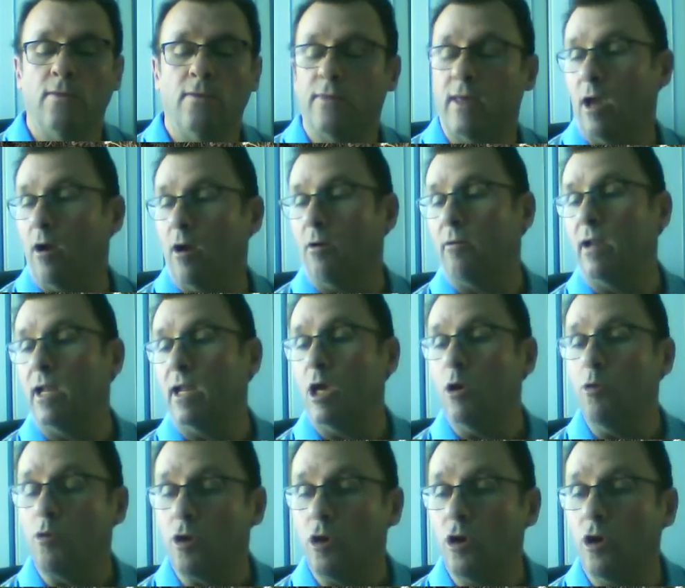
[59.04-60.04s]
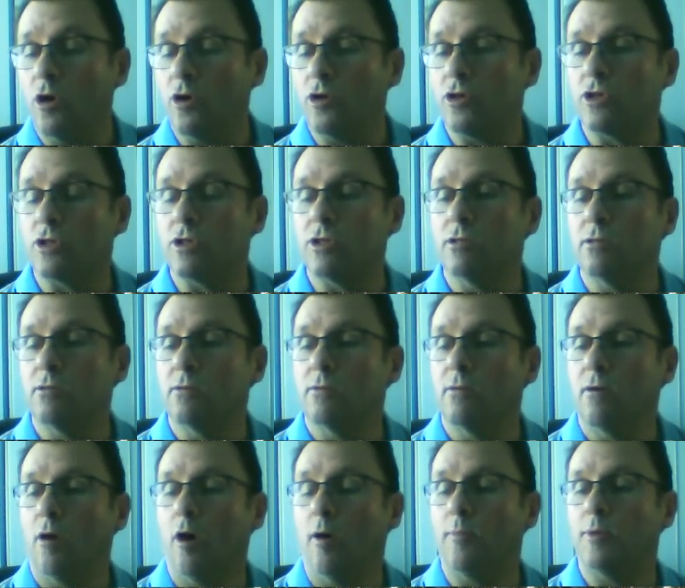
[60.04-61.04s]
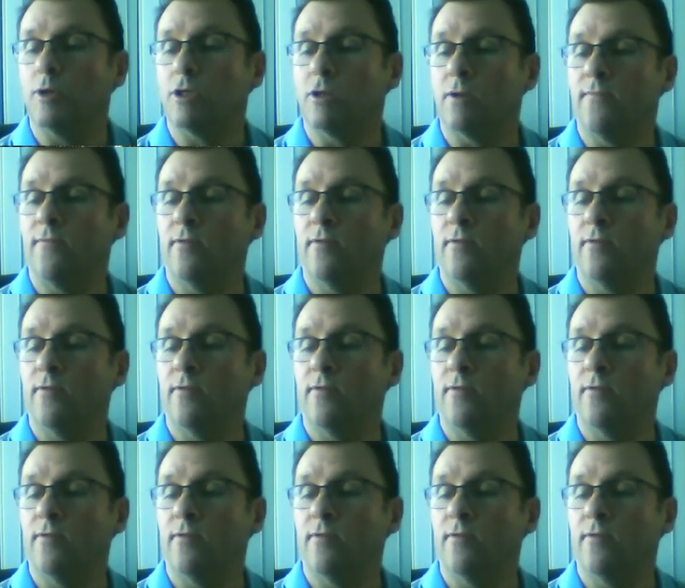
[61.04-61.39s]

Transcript: They are a low-cost option